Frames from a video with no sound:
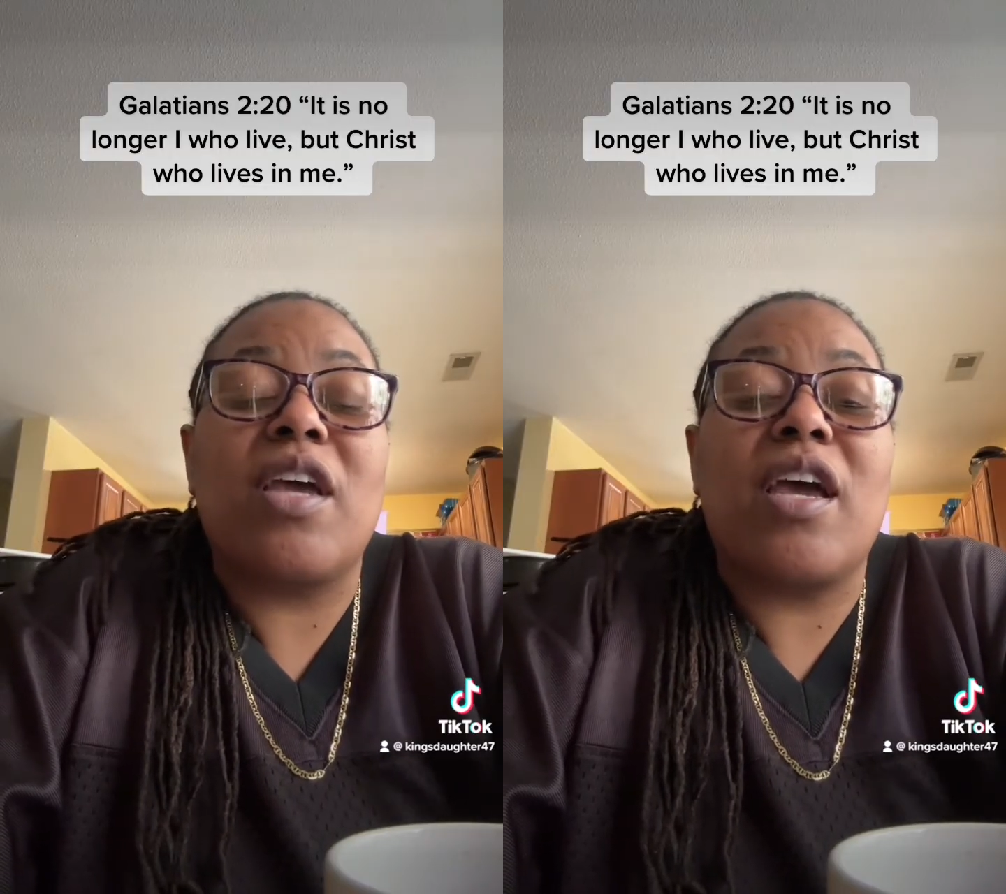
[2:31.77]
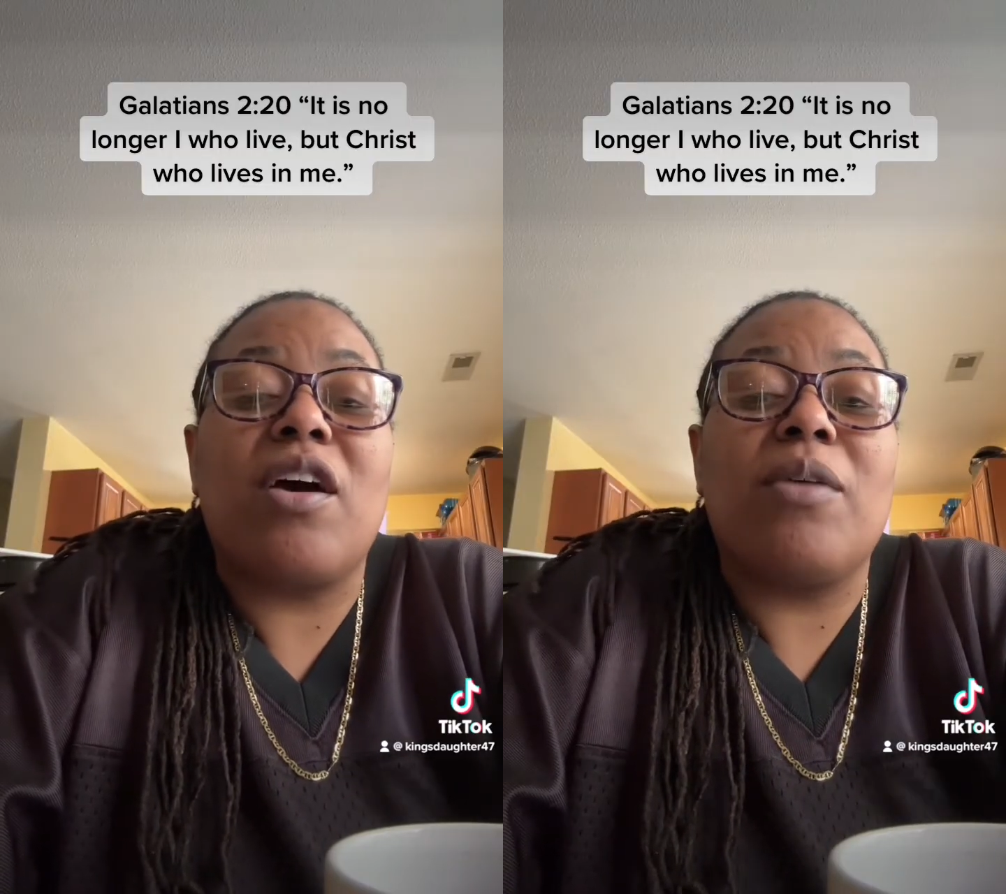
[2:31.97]

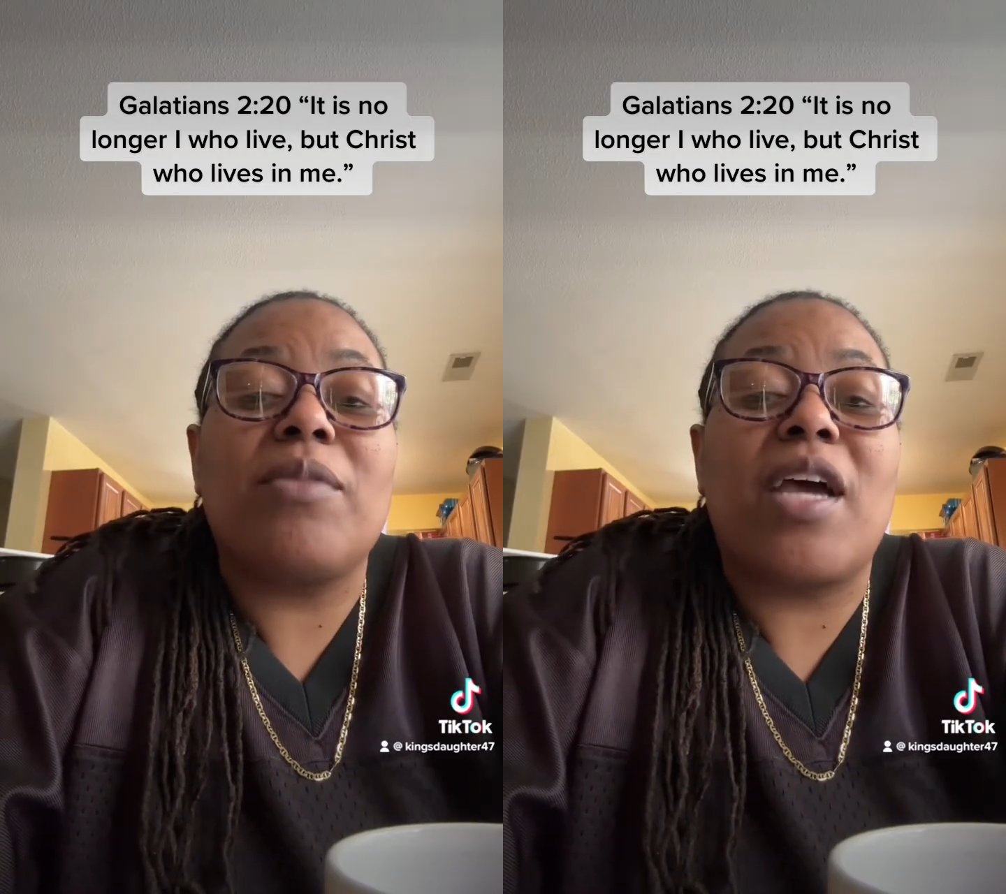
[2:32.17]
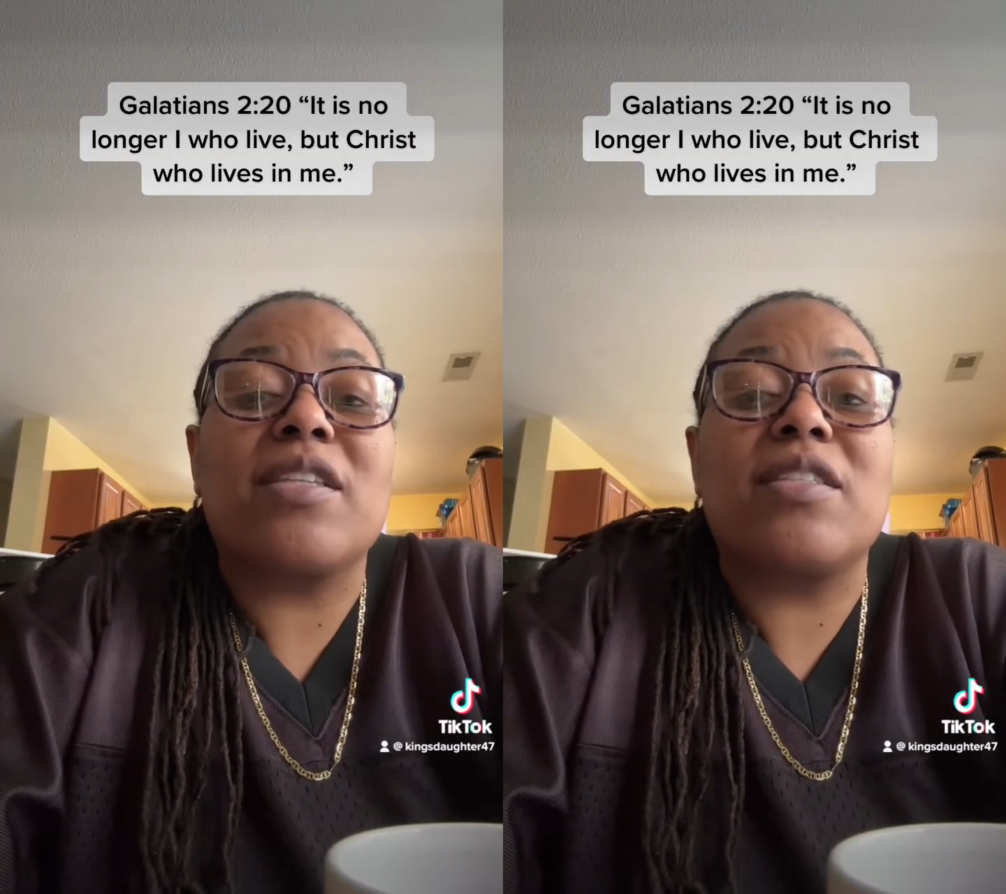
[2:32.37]
to
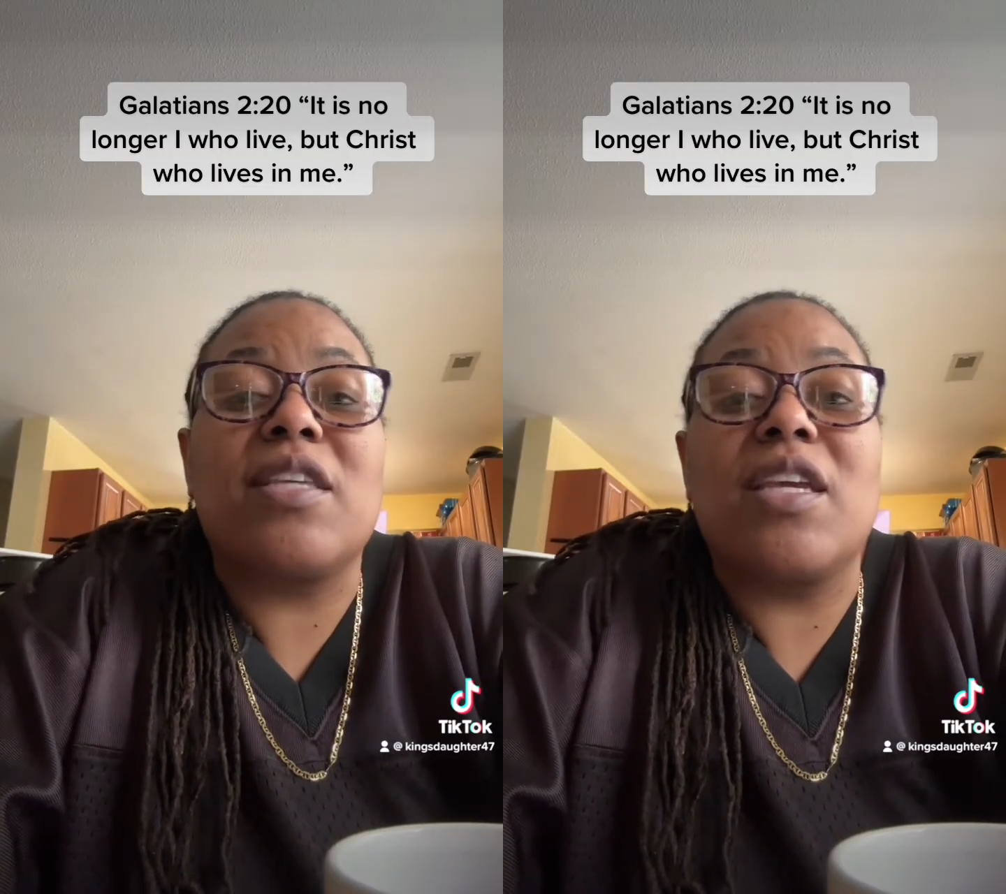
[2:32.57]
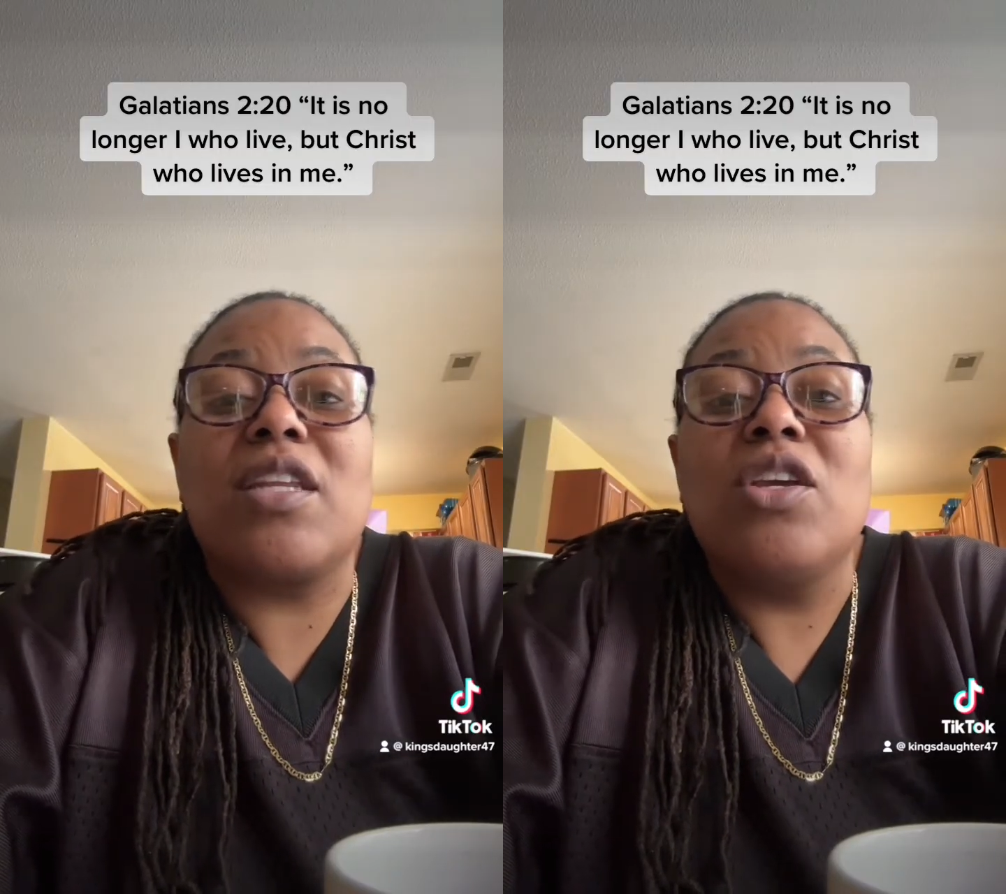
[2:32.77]
um, not
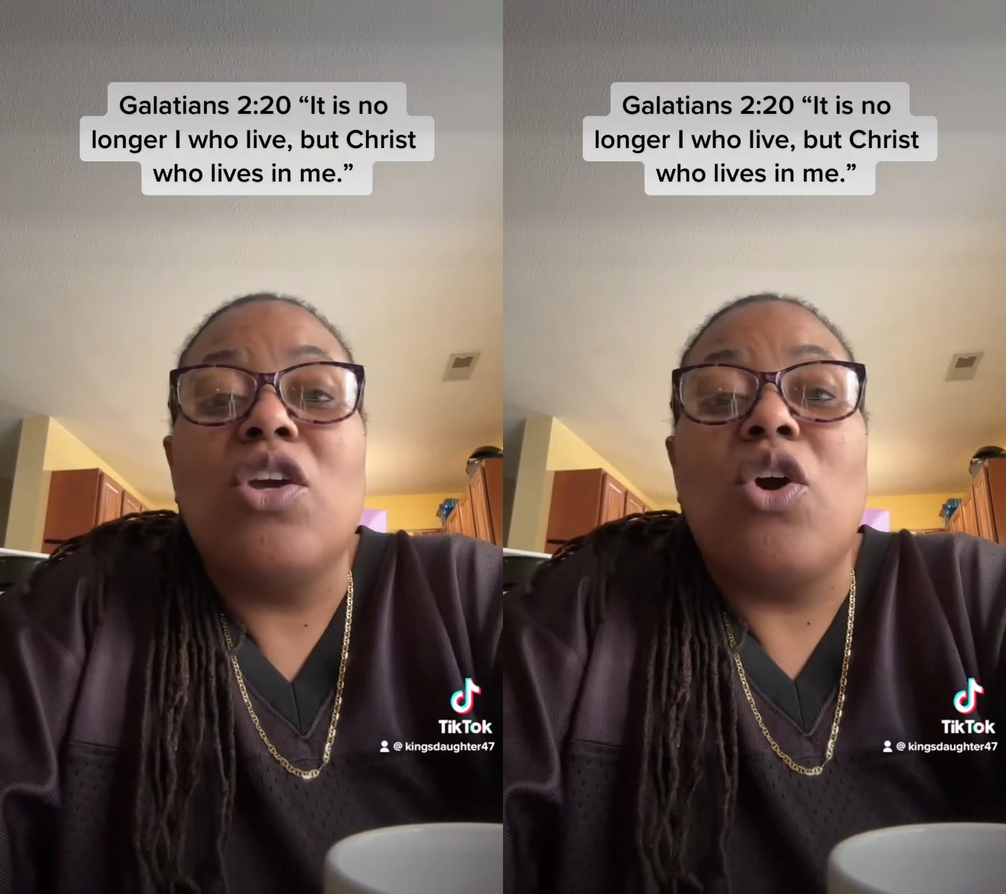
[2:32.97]
sin,